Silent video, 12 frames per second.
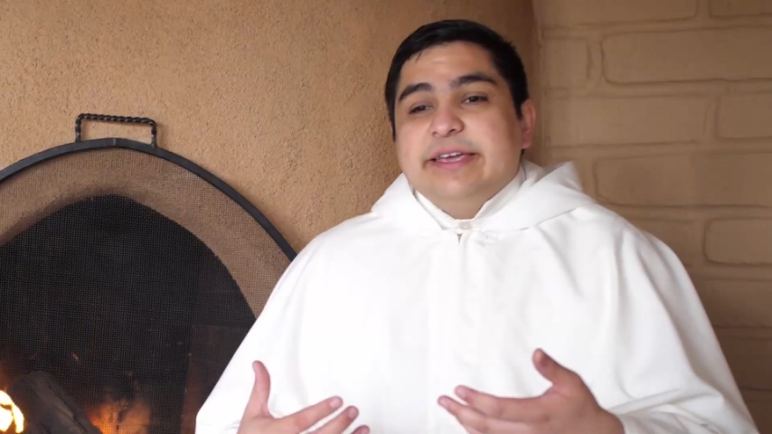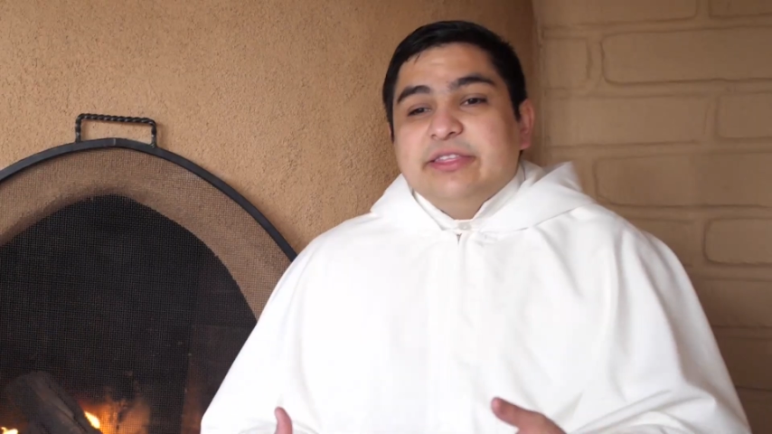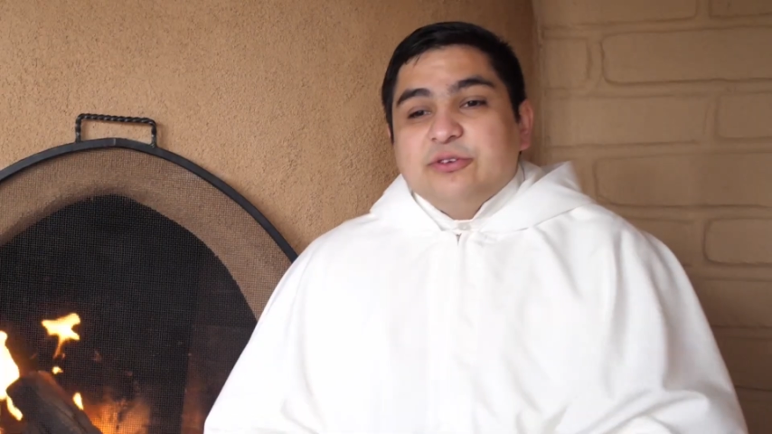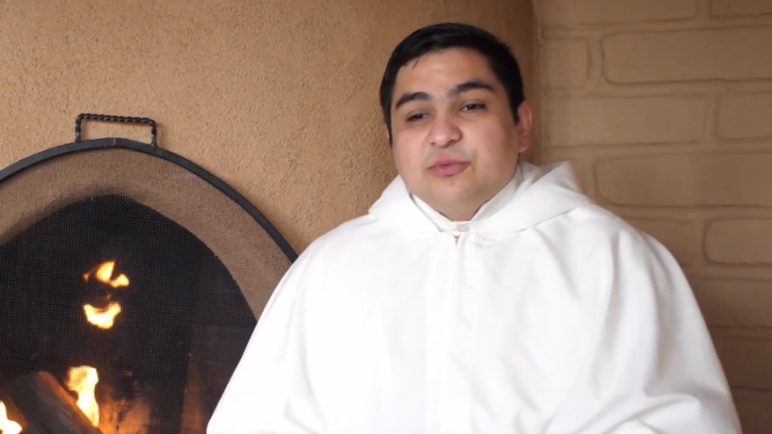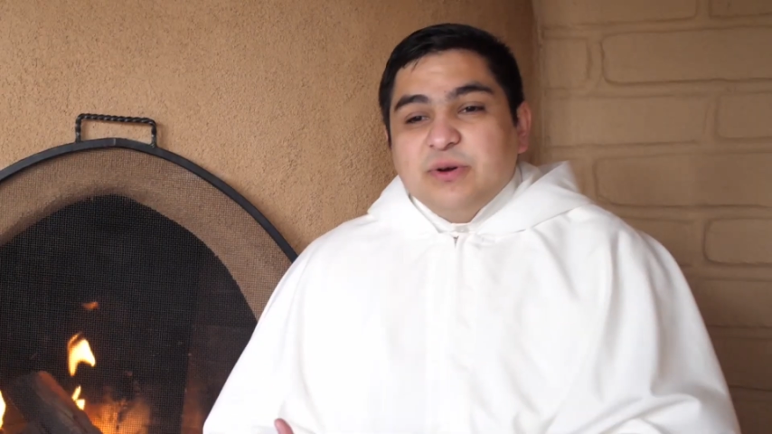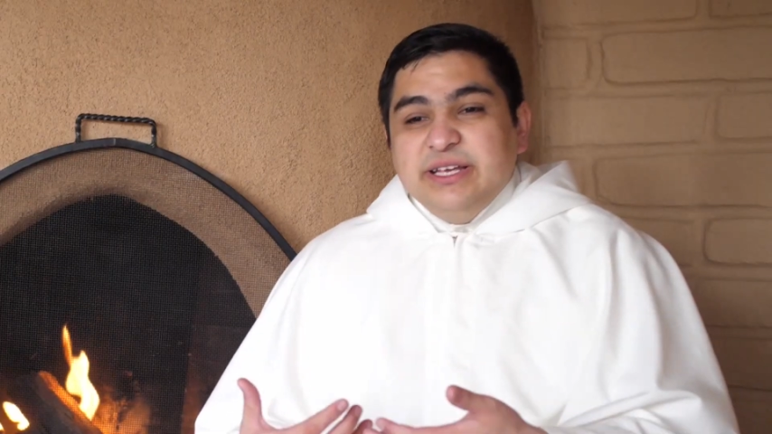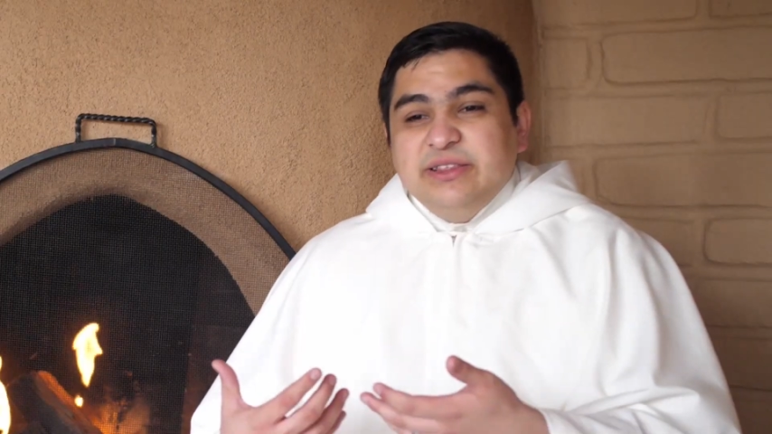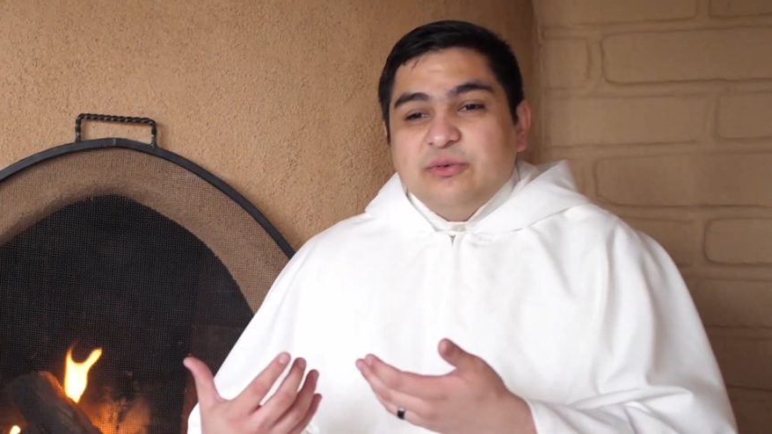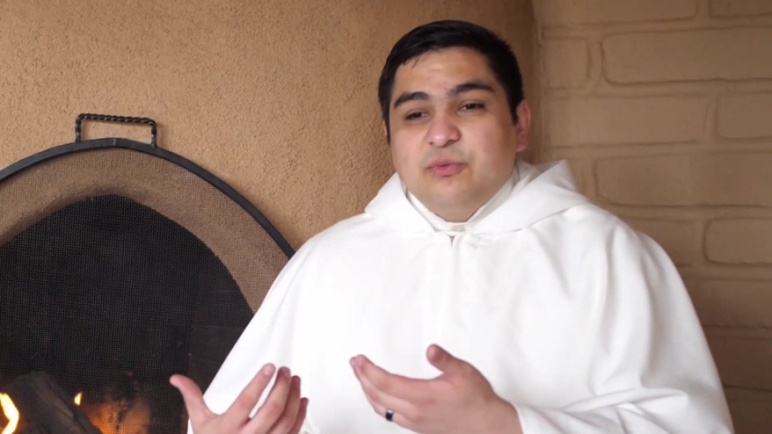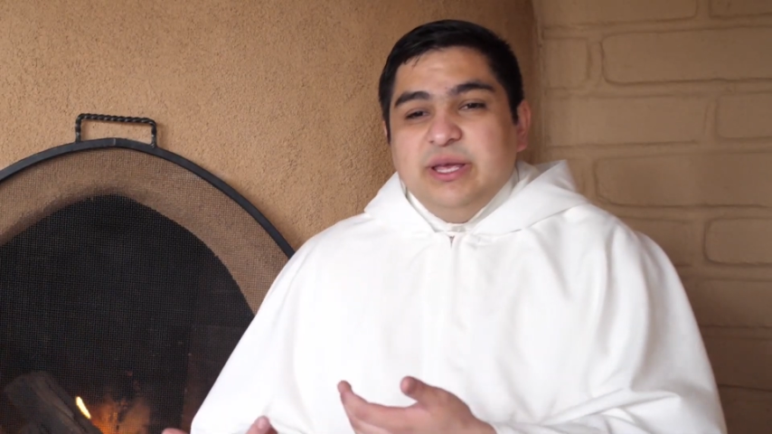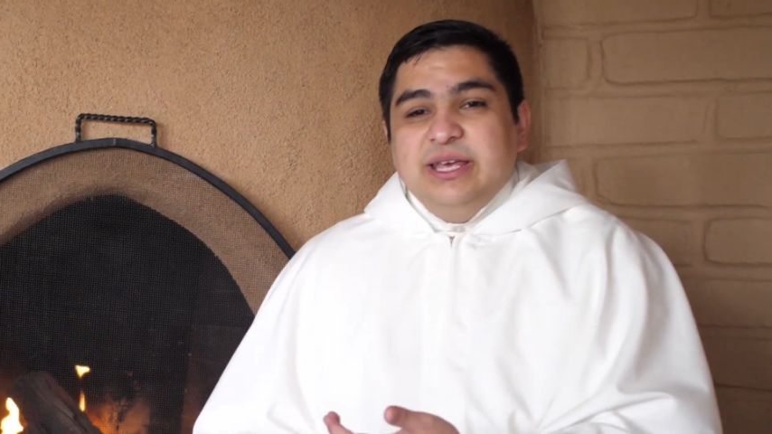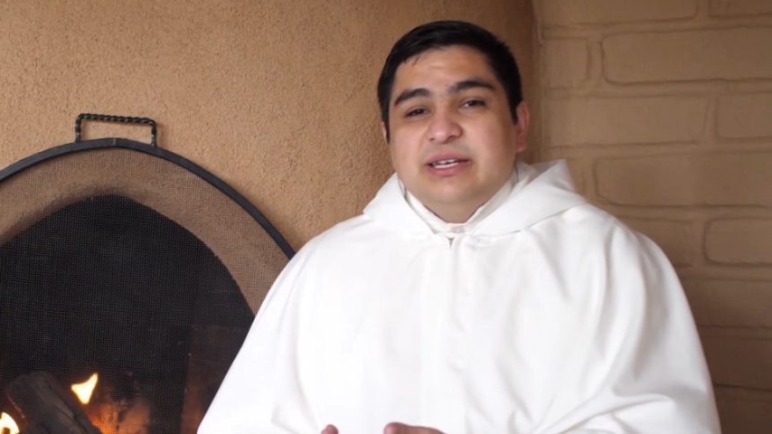In the
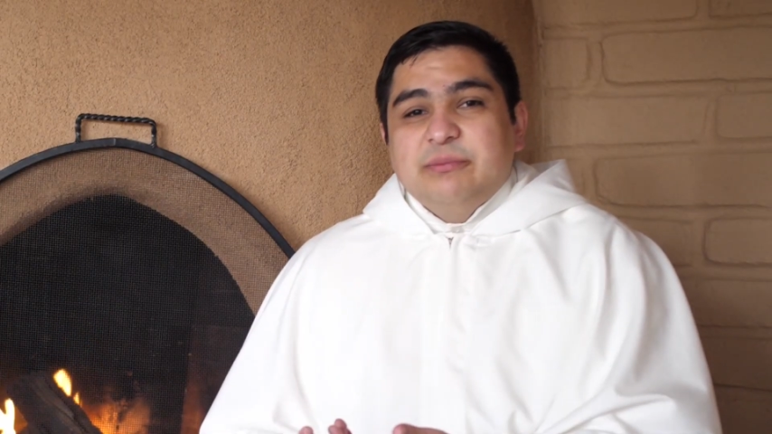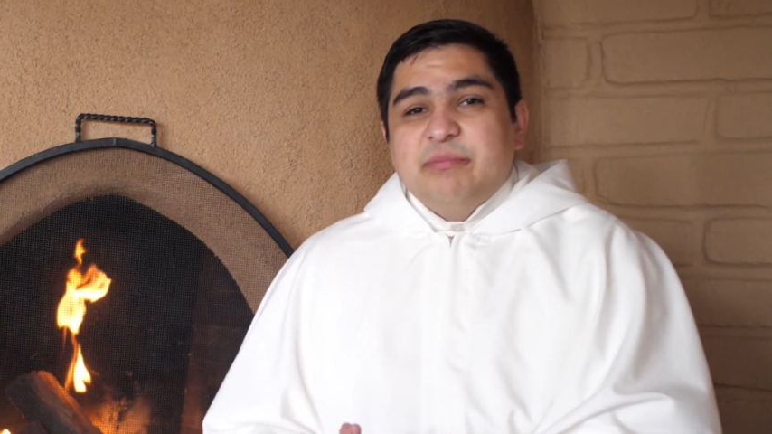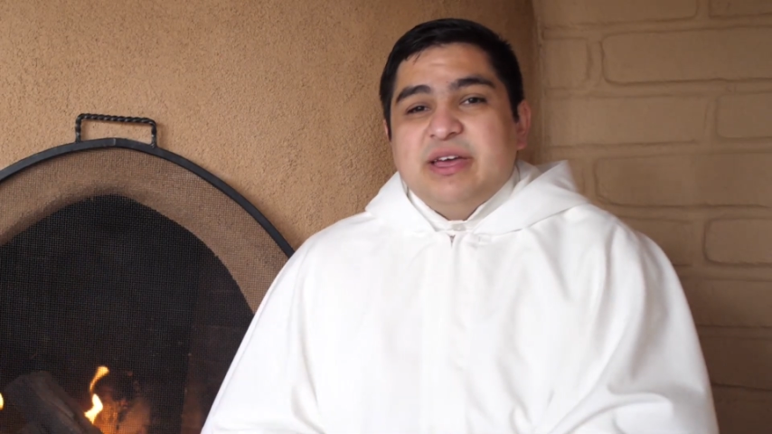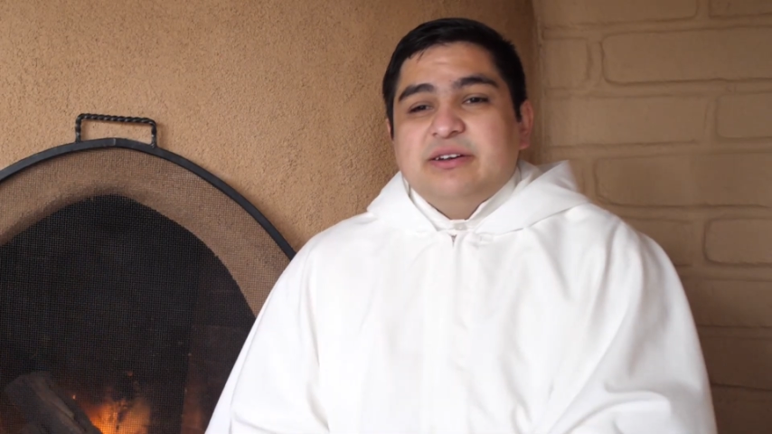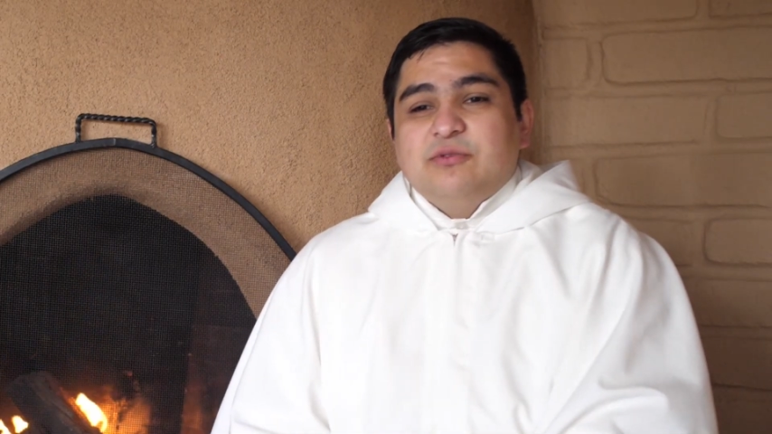wreath, we can embed